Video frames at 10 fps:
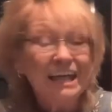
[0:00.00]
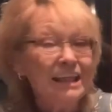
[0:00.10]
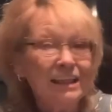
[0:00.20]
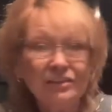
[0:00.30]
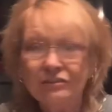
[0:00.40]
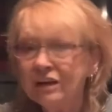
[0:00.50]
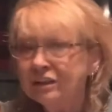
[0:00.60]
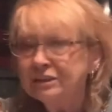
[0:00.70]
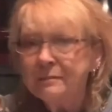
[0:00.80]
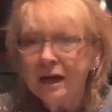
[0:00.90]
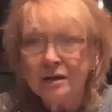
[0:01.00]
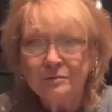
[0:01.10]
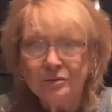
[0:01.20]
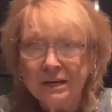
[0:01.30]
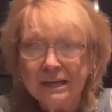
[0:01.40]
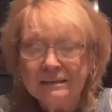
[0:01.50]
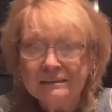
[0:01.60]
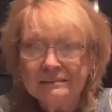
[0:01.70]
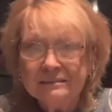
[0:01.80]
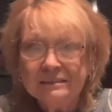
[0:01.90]
They're not the Ball brand,
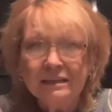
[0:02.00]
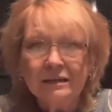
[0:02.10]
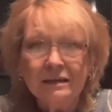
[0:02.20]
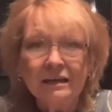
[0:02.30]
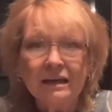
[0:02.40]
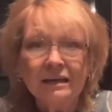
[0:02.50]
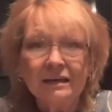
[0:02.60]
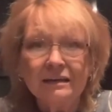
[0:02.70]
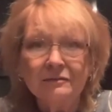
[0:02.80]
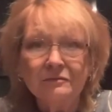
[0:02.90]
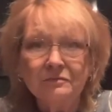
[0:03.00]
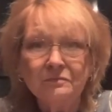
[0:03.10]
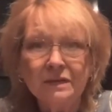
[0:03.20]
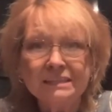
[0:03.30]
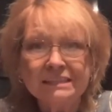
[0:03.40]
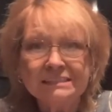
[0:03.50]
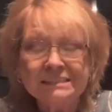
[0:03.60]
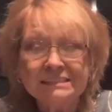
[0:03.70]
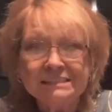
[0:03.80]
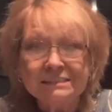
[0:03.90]
but this is
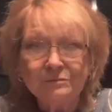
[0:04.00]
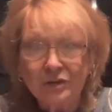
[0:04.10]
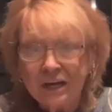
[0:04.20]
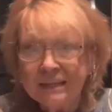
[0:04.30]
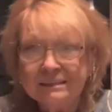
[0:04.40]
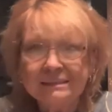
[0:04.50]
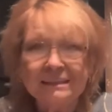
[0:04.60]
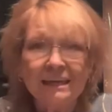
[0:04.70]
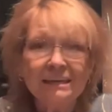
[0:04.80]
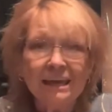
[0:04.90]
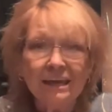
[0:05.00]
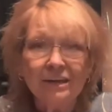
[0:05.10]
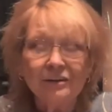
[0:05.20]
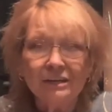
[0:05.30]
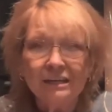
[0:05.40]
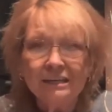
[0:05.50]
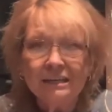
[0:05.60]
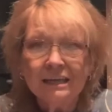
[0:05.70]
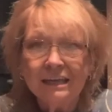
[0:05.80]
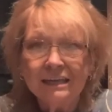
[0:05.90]
the brand that they carry,
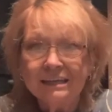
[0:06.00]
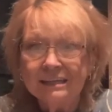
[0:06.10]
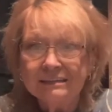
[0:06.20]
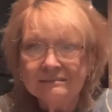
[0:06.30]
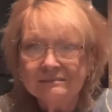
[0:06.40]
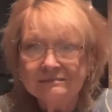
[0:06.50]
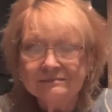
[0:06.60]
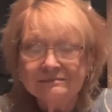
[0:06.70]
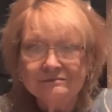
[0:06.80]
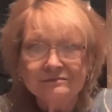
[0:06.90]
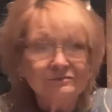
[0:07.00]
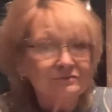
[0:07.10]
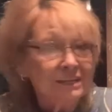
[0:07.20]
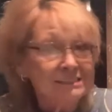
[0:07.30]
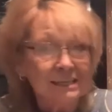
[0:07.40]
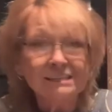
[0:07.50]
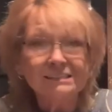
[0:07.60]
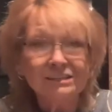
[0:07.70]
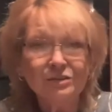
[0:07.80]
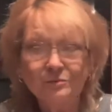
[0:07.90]
and they say it's a
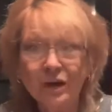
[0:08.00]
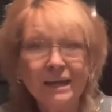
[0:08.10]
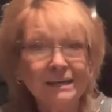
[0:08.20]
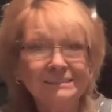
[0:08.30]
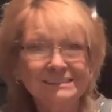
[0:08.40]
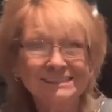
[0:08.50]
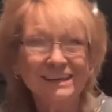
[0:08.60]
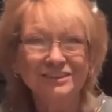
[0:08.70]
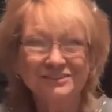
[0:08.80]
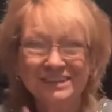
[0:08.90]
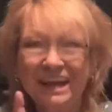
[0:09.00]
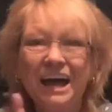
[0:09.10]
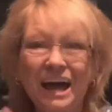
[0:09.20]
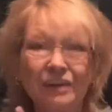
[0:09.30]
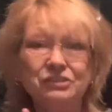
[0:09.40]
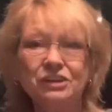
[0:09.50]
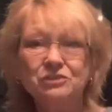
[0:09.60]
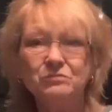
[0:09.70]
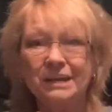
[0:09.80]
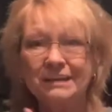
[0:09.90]
good brand. So I'll show you
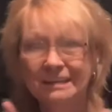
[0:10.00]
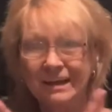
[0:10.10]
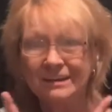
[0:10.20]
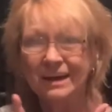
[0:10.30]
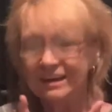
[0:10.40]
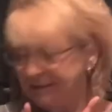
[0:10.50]
what I got on the